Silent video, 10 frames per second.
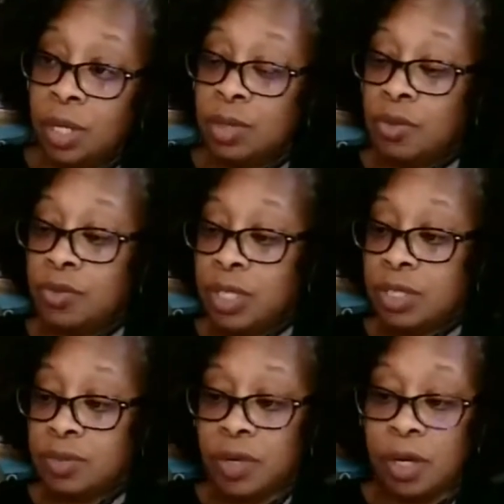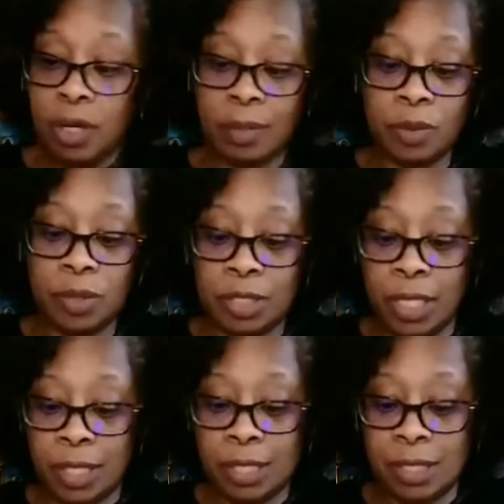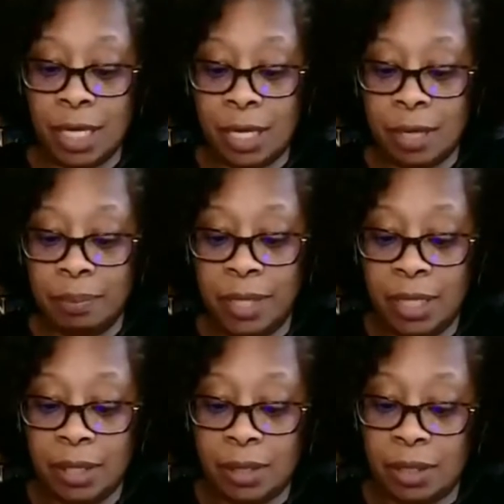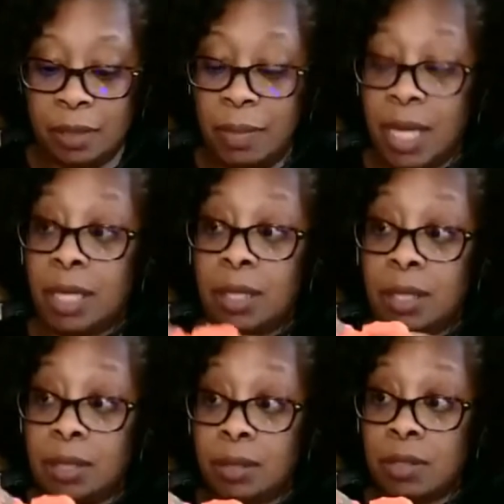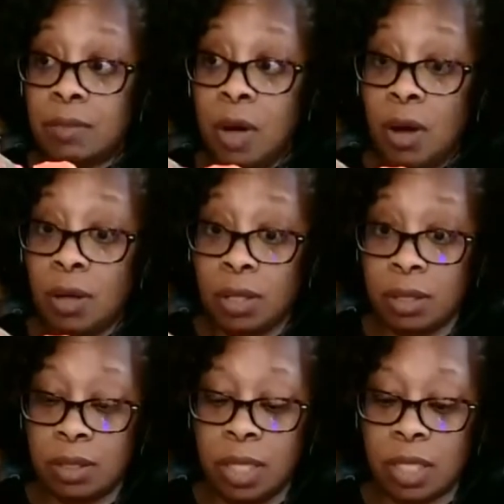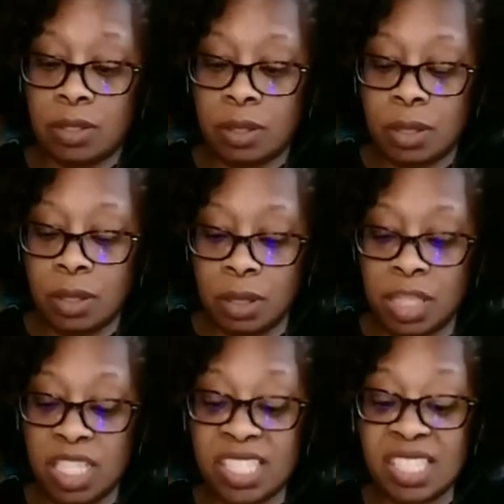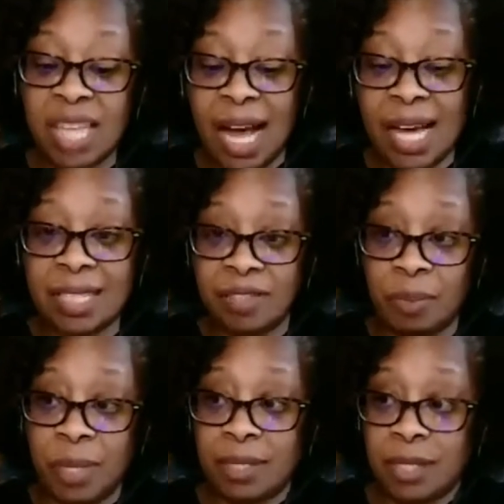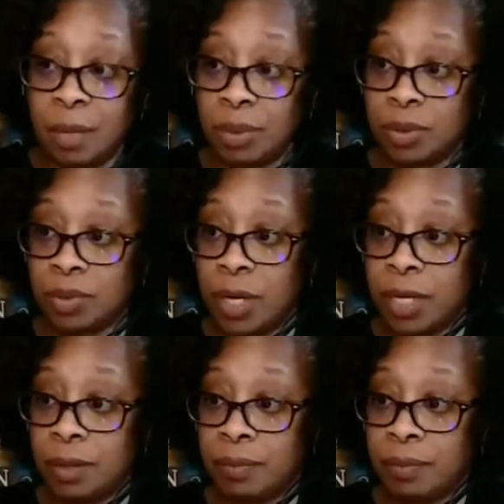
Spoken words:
So first of all, let's take a piece to make it small, like the size of my samples, right?